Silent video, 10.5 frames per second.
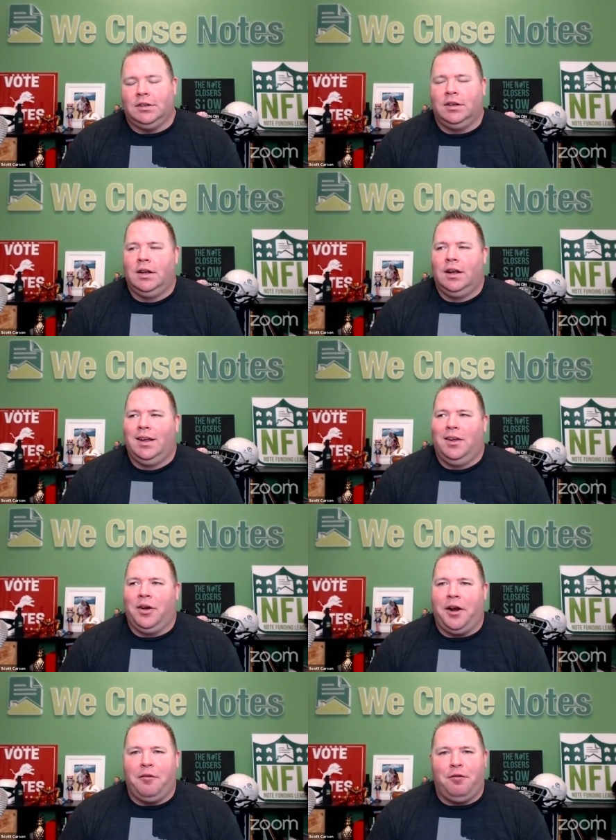And
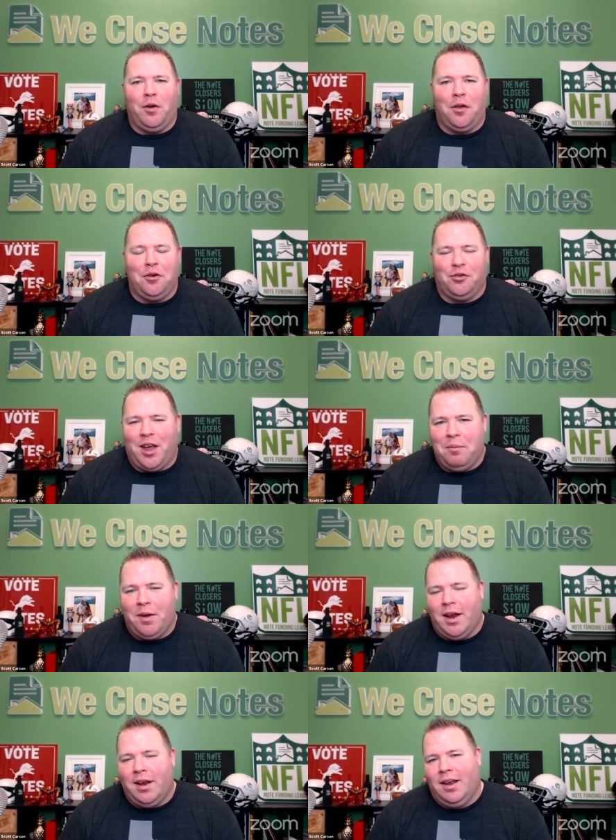we got a few others coming
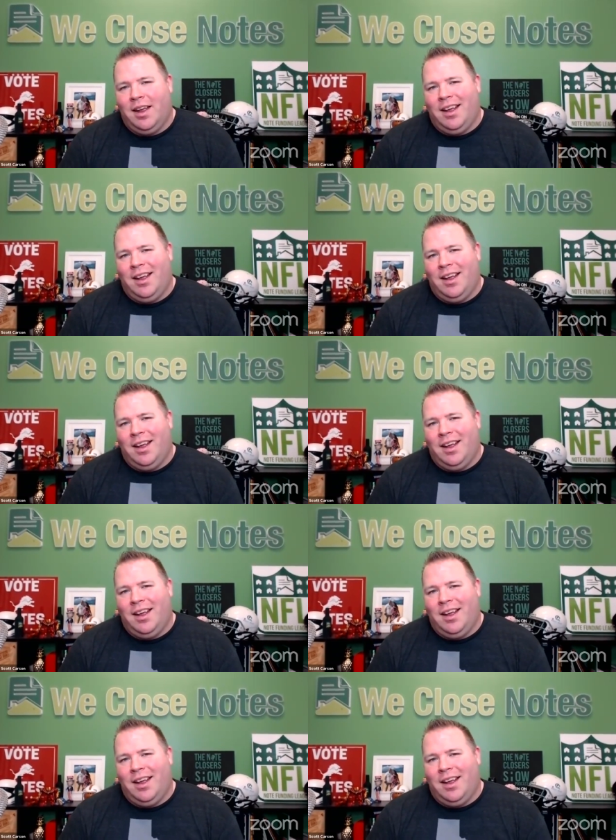in.